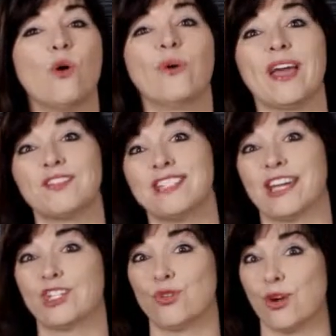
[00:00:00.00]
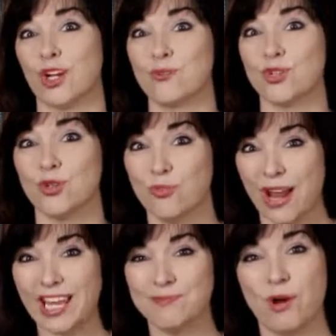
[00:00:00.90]
We have to take a short commercial
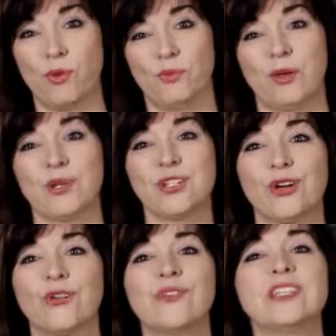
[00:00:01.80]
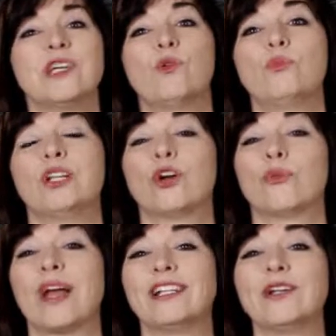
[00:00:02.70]
break, but when we return, Tim will put a
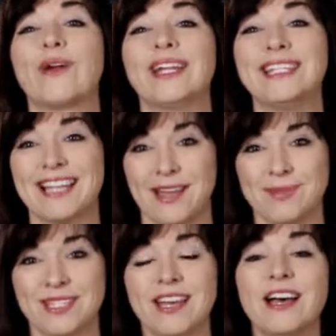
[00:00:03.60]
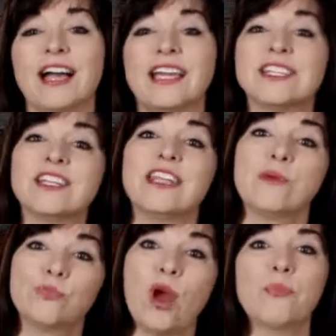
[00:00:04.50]
correctly graded diamond against an
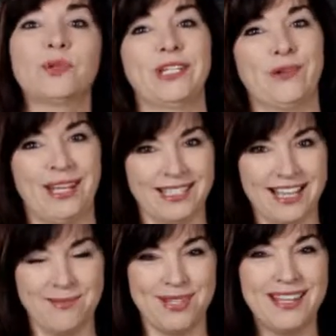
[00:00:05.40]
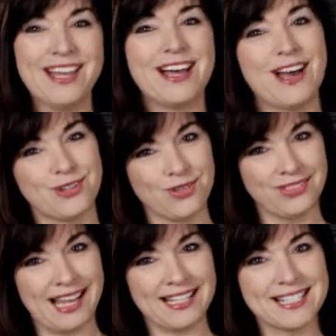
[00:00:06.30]
improperly graded diamond under the
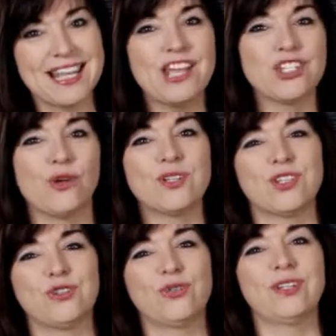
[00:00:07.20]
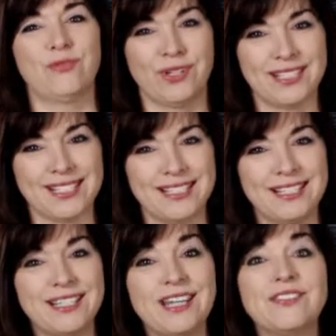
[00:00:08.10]
lights and show us the true difference.
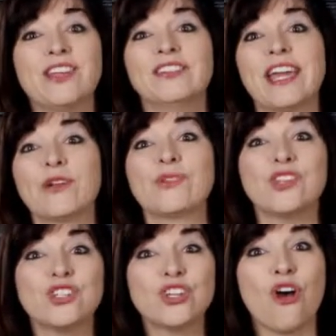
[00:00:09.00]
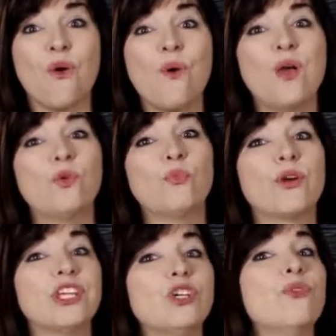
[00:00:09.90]
Then later in the show, we'll
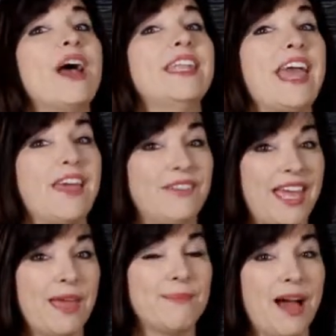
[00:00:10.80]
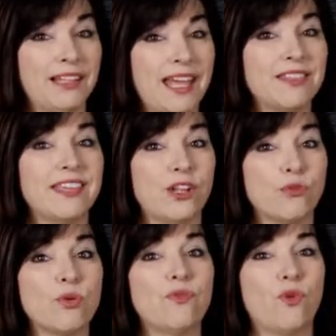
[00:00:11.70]
bring you an AVA Ballet Theater
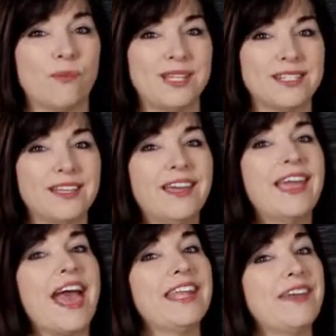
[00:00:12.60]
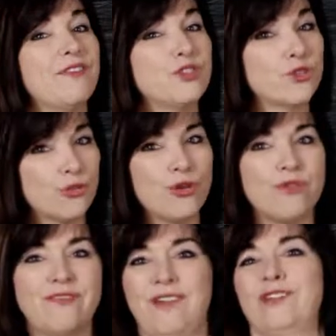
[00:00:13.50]
performance and a true
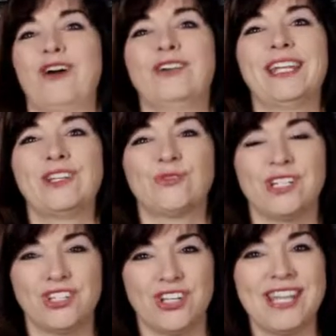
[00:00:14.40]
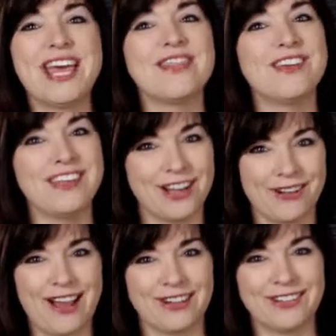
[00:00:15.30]
favorite holiday tradition, the
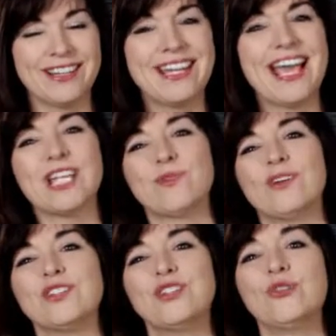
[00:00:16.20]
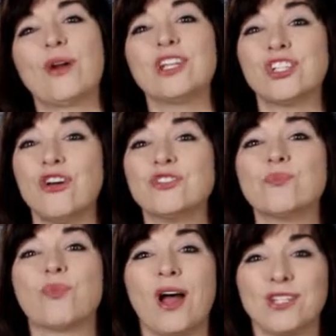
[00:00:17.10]
Nutcracker, as well as 2 great shows
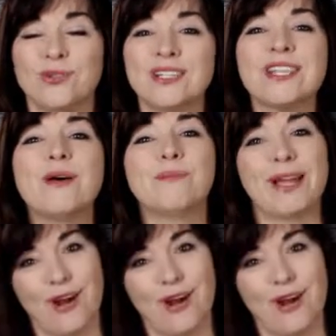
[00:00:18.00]
brought to us by